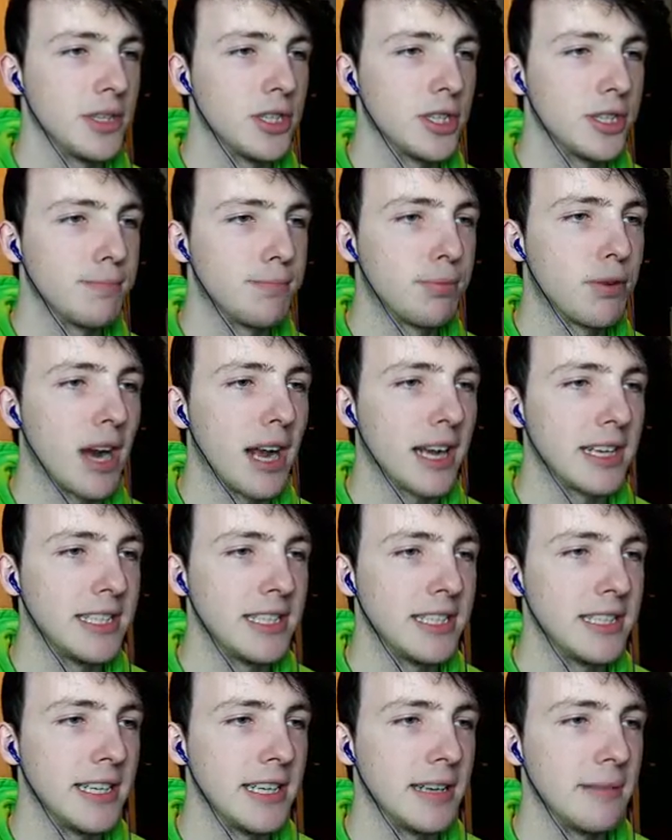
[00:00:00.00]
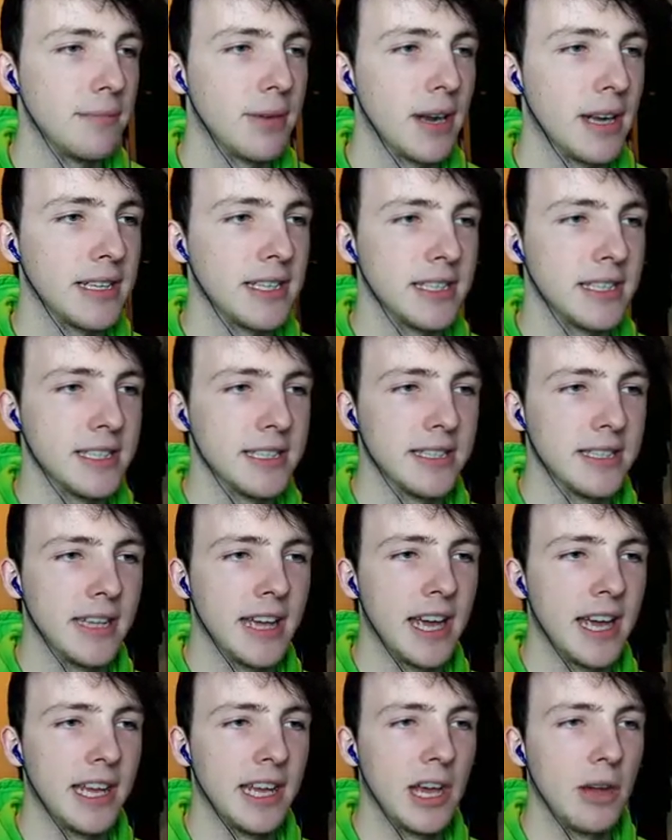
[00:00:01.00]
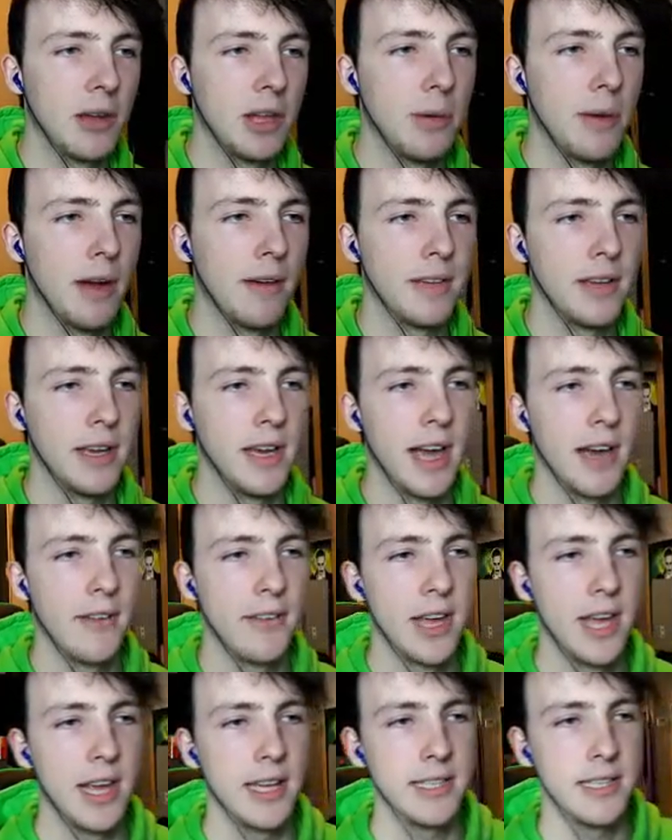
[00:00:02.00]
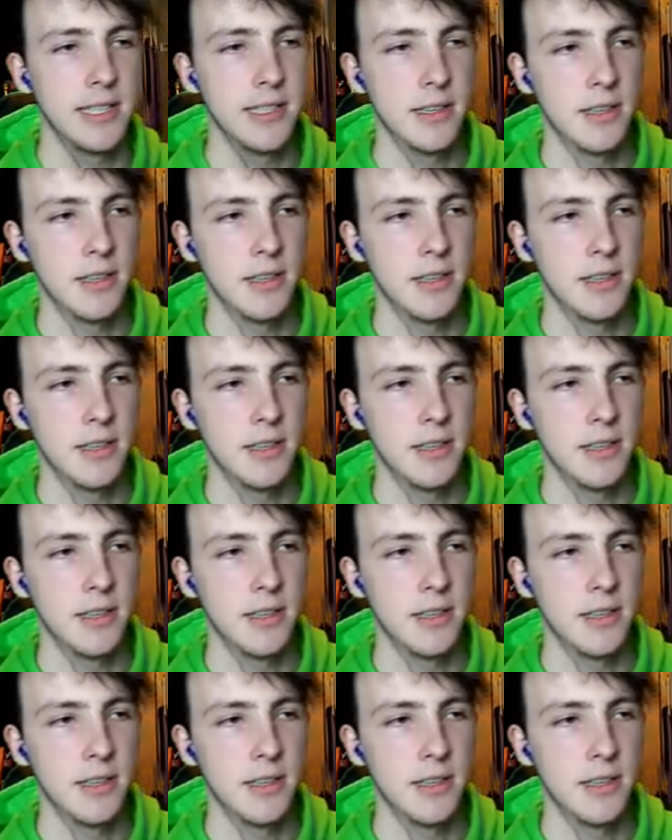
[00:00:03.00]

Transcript: Just practicing it, practice. There you go, you have it, have it.